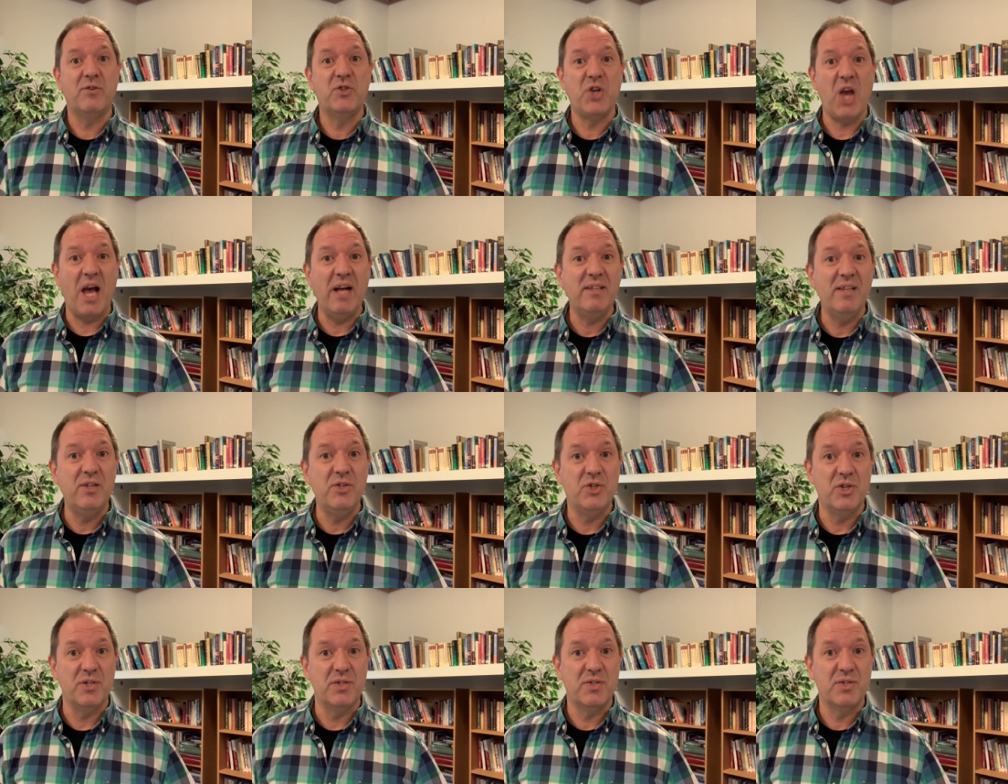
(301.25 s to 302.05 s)

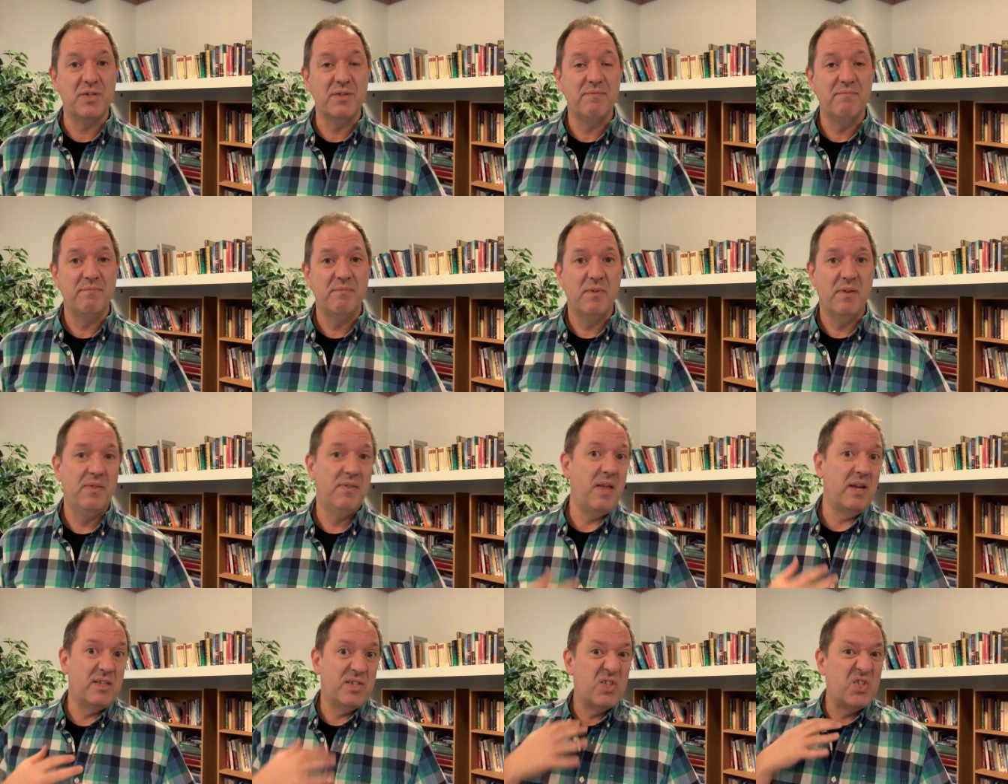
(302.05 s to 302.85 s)
challenges
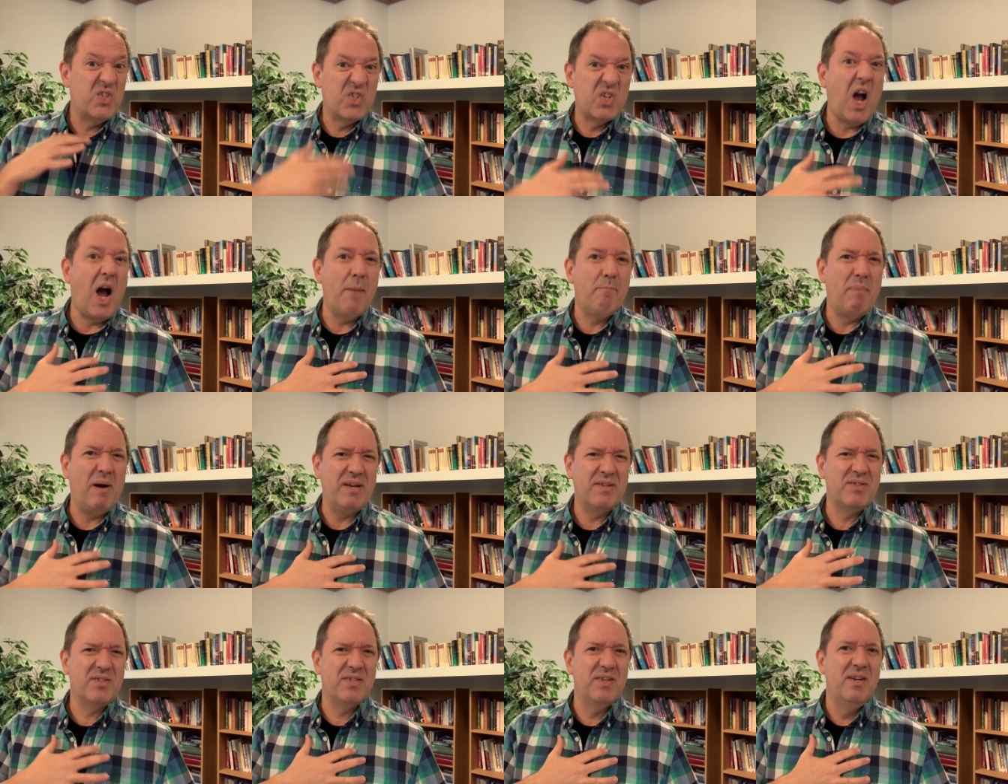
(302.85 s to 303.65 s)
that stop
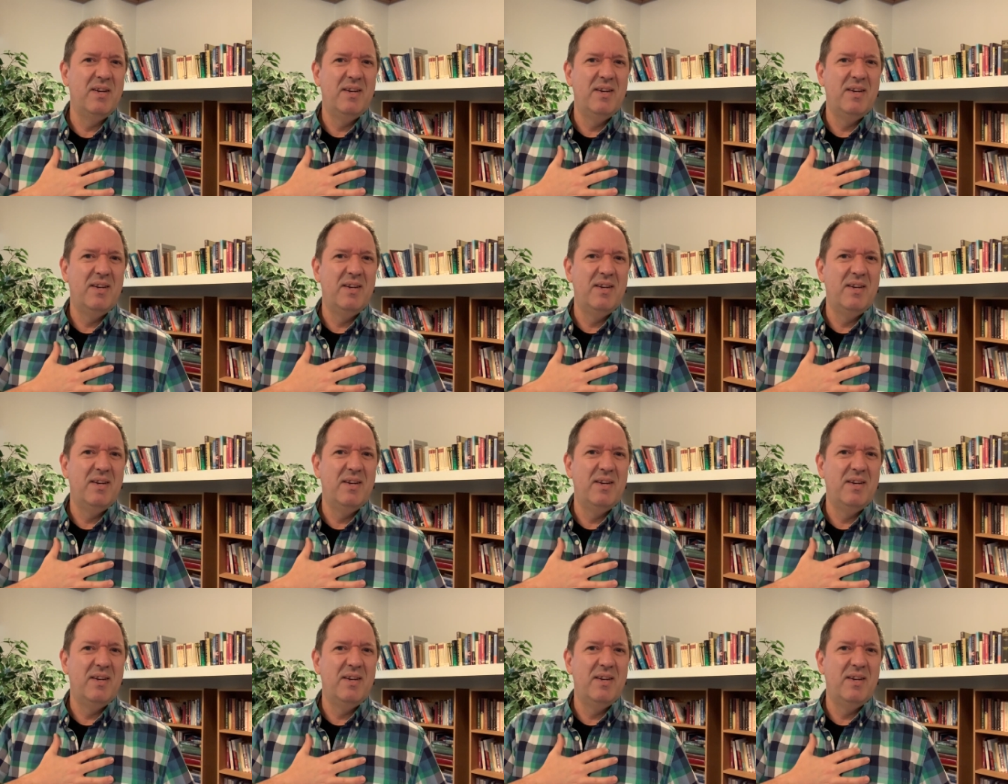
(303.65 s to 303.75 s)
us